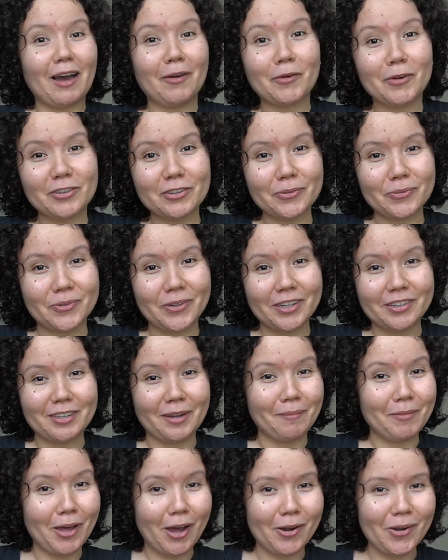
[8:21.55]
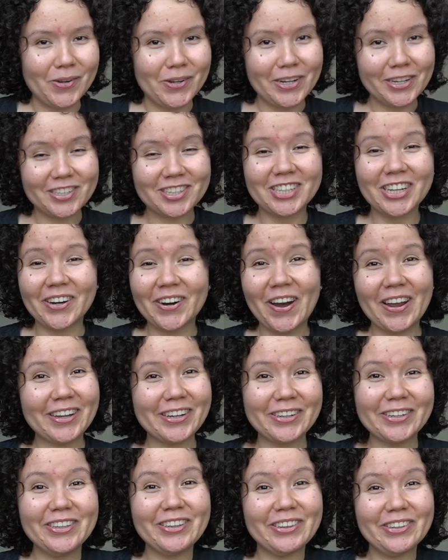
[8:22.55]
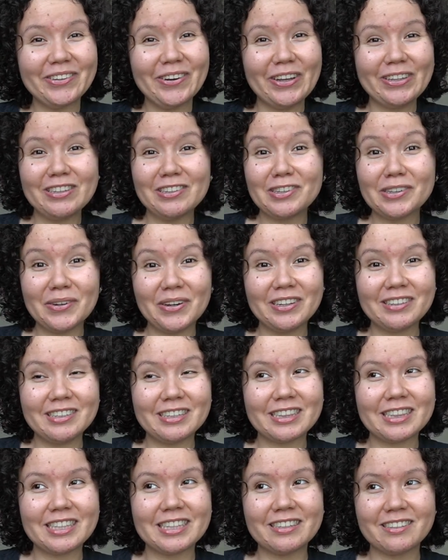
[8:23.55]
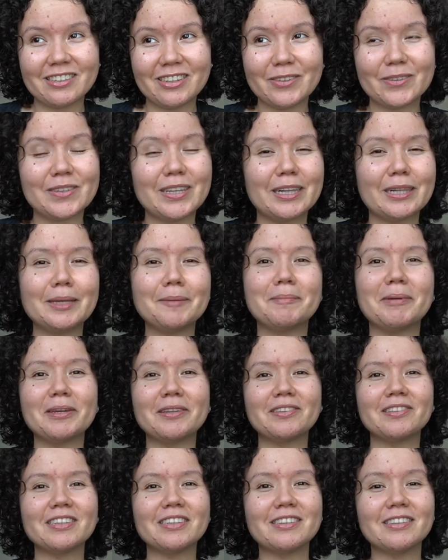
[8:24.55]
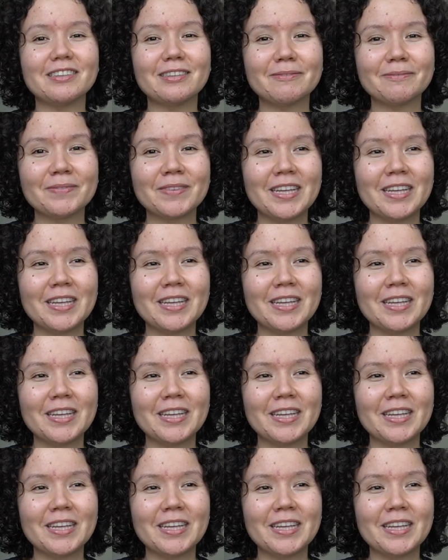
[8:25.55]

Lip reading: wasn't rich, I'm not rich, so I couldn't do all these crazy things on a daily basis.